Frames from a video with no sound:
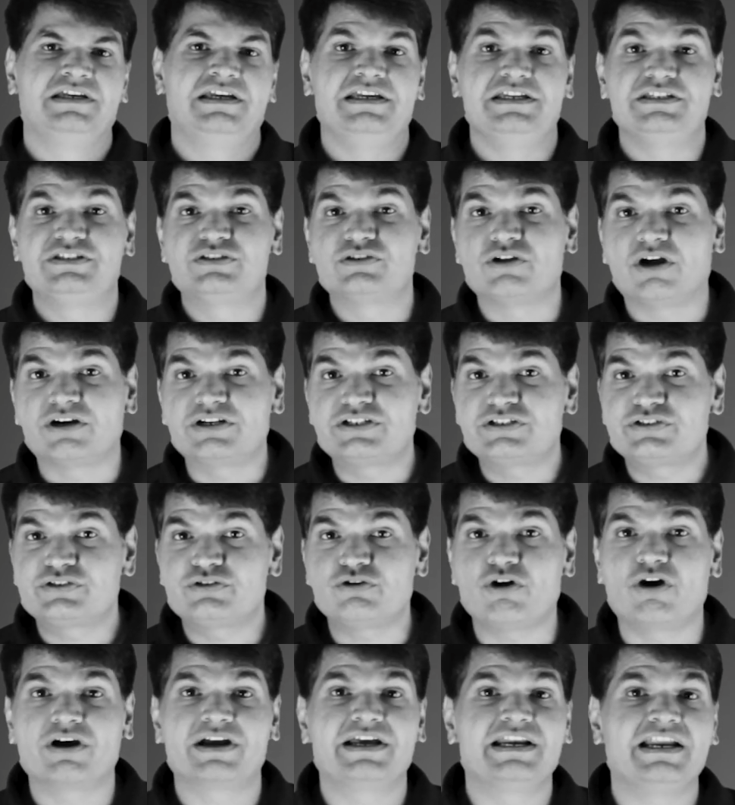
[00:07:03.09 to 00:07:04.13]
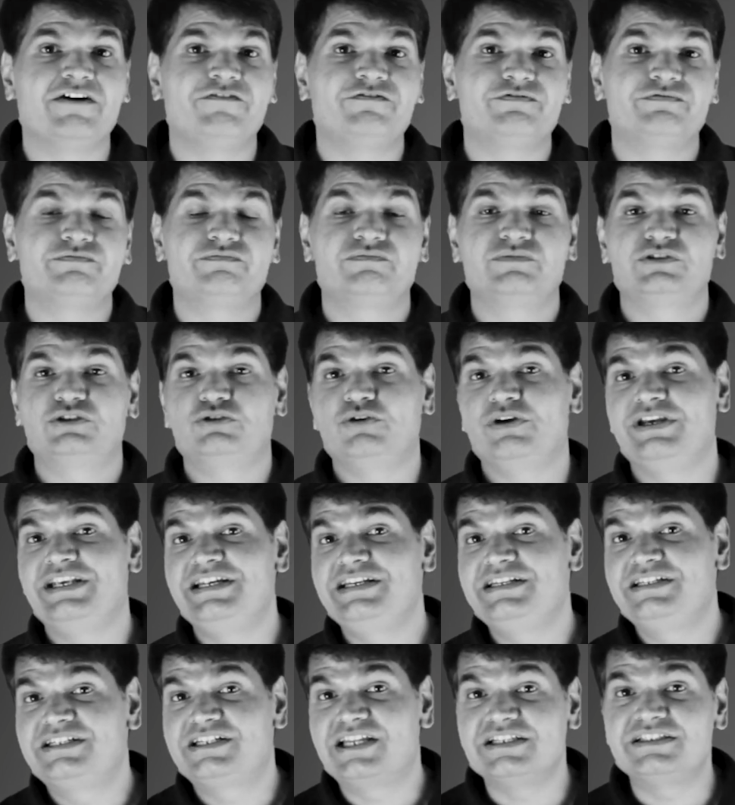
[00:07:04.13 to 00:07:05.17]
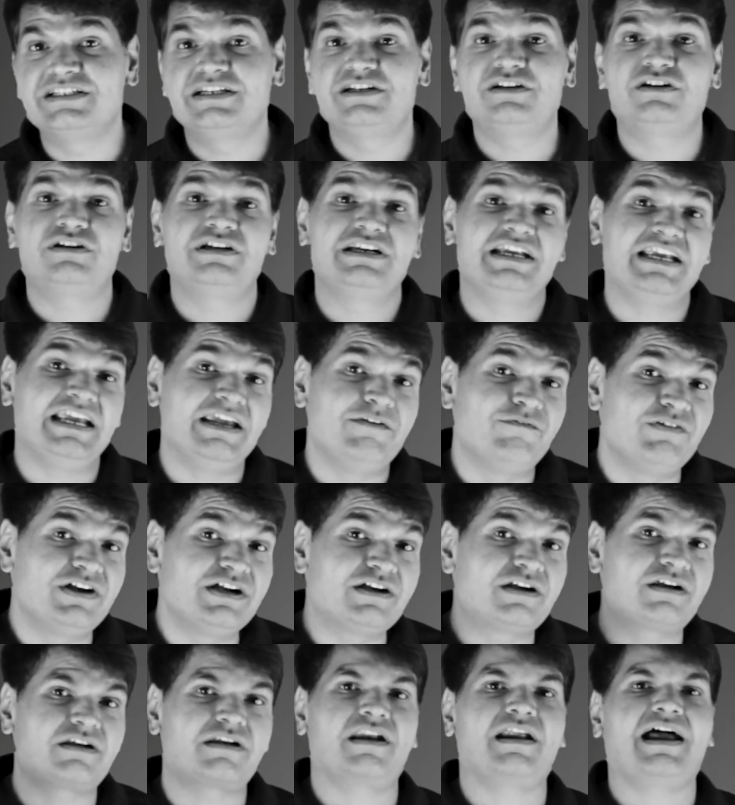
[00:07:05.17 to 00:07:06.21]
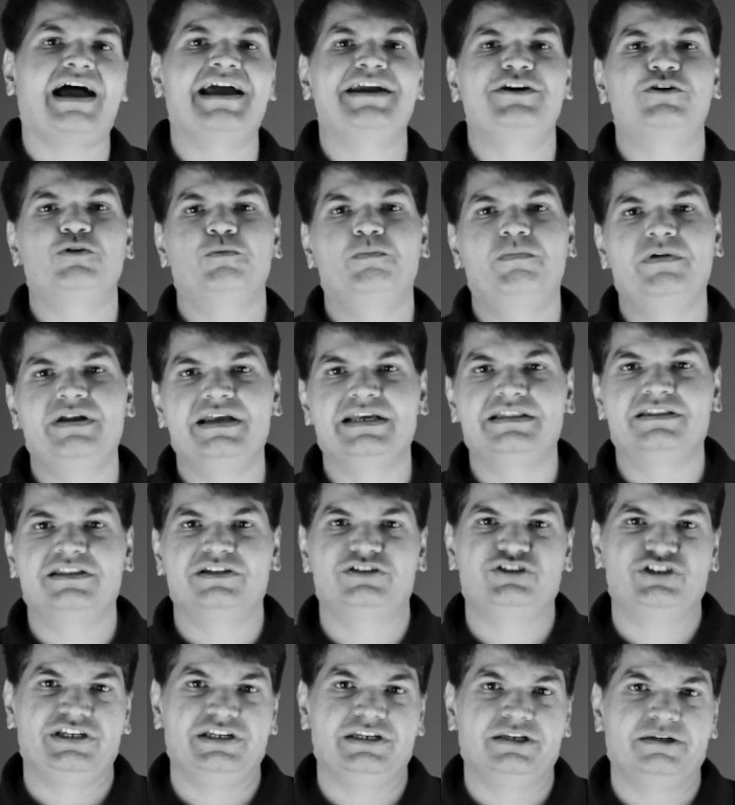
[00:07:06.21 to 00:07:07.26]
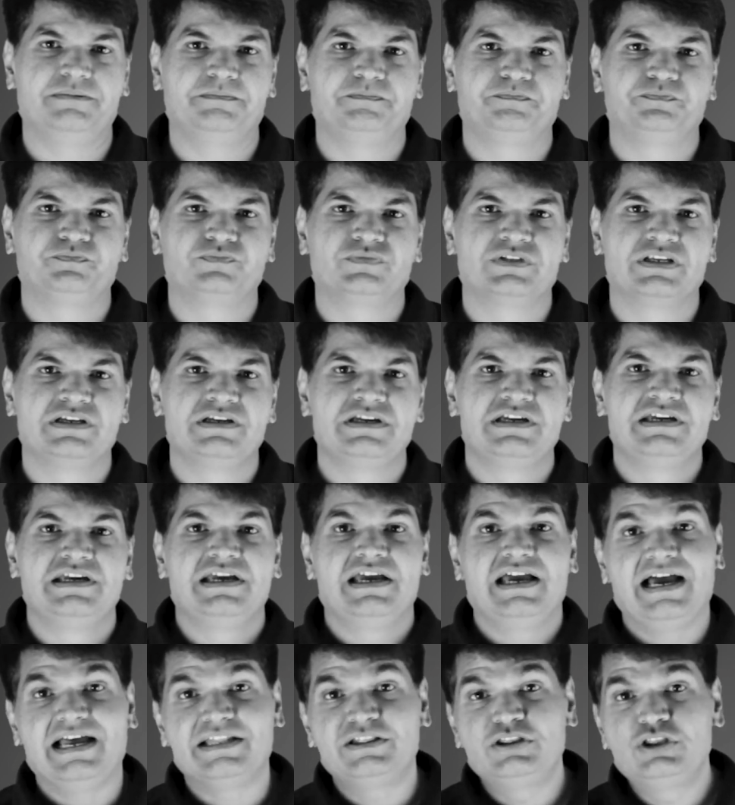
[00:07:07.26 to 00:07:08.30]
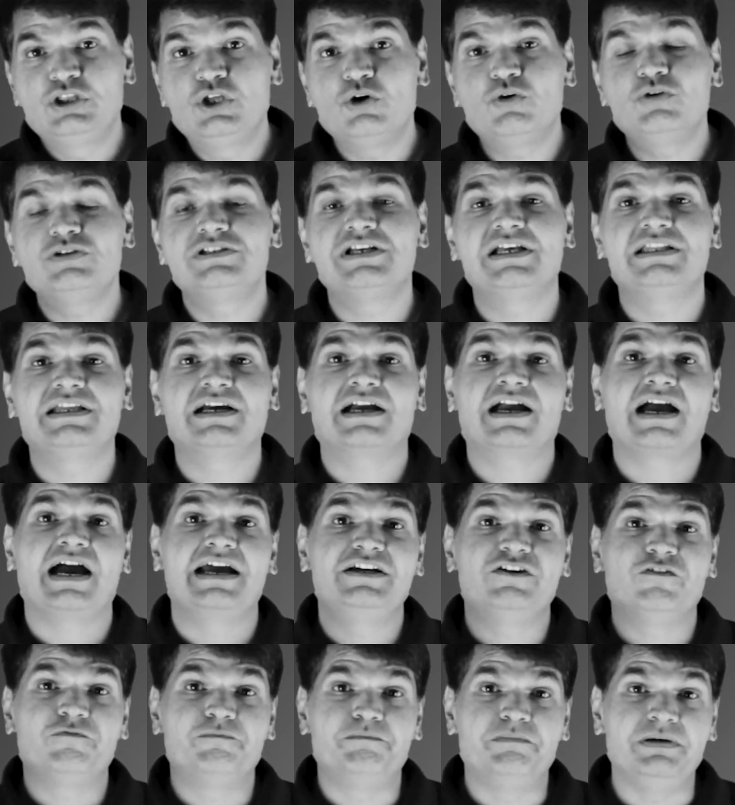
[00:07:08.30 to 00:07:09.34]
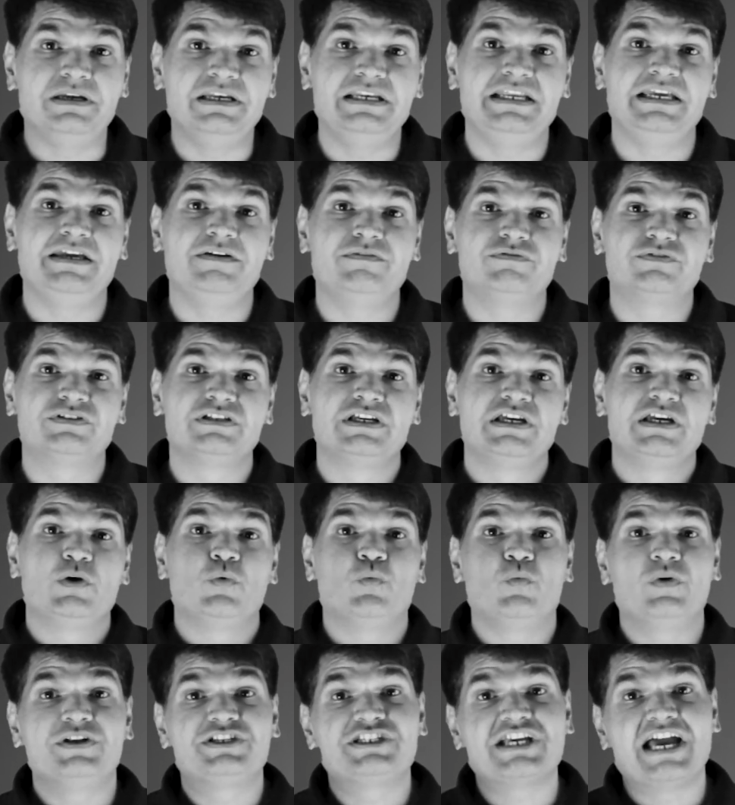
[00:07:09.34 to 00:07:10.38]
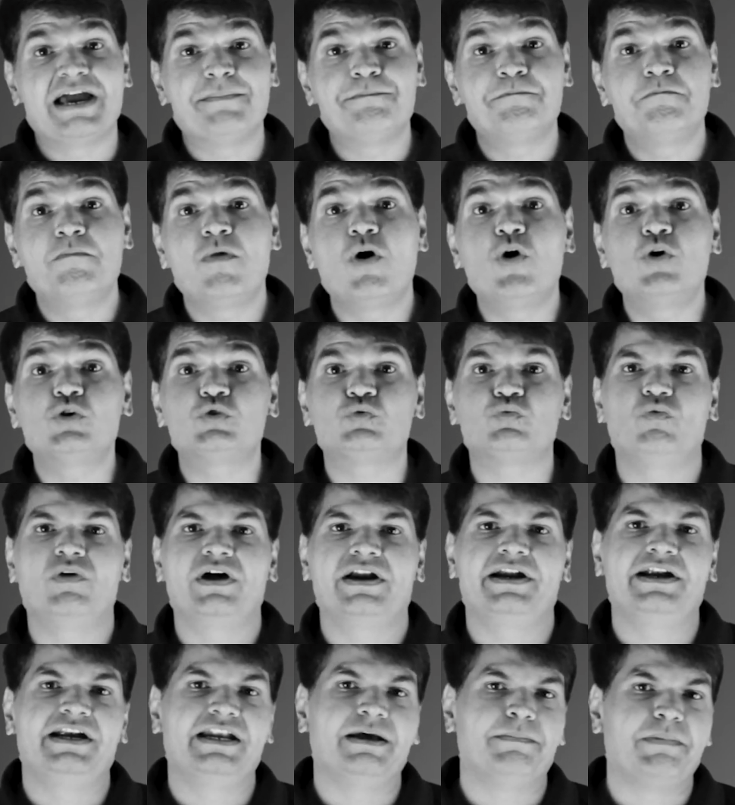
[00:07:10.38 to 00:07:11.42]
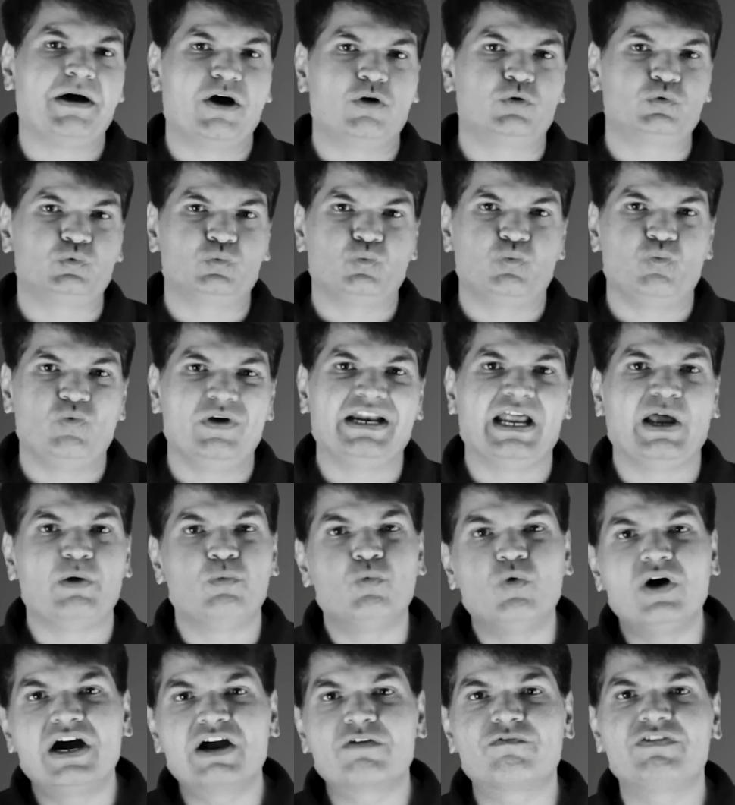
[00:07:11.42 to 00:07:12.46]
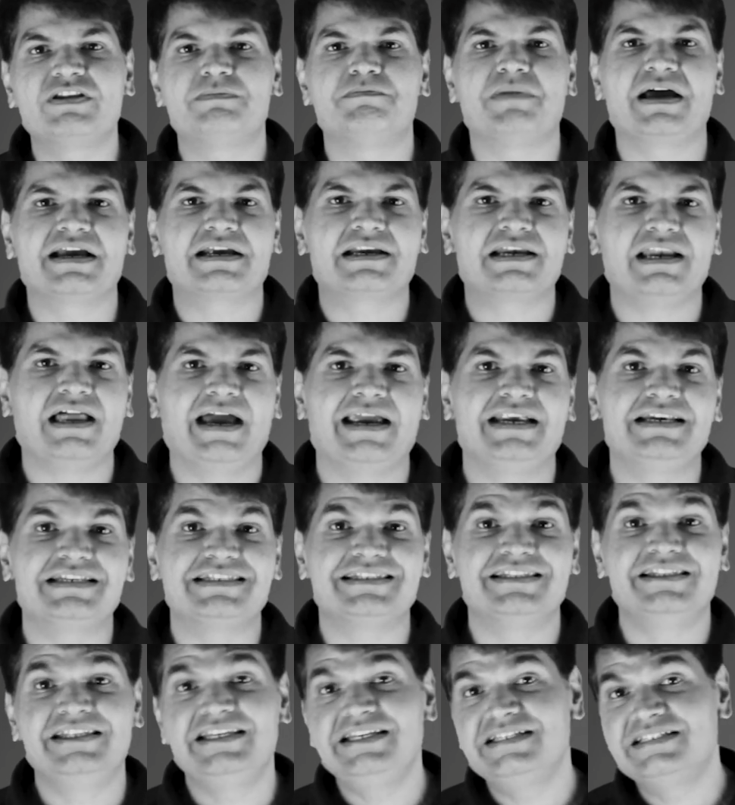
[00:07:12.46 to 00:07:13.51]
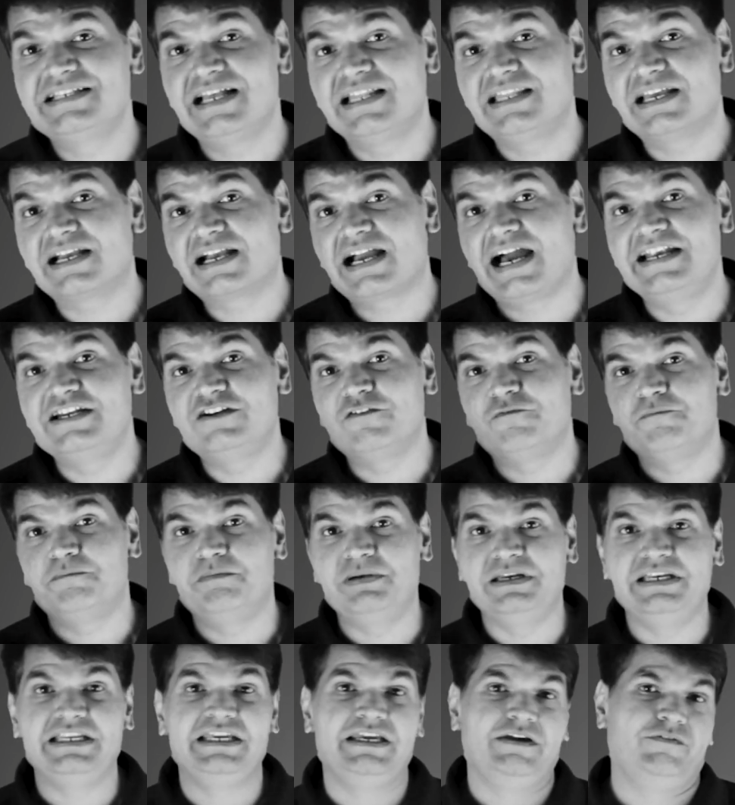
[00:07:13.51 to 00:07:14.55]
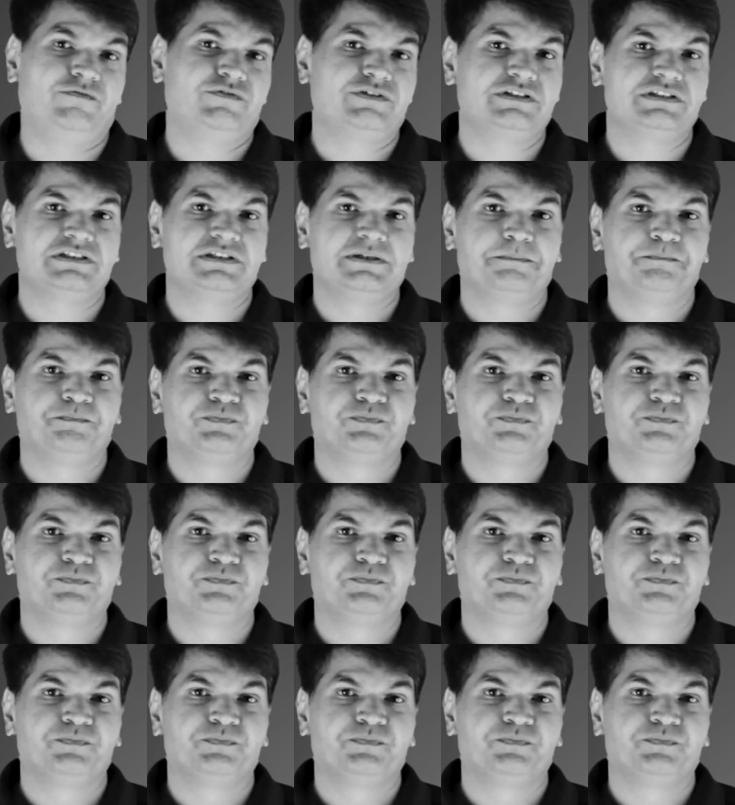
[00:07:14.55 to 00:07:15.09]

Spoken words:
He's not strong enough, so he doesn't even try to break the chain. And those are the kind of beliefs which I'm most worried about. When I work with my clients, these are the kind of beliefs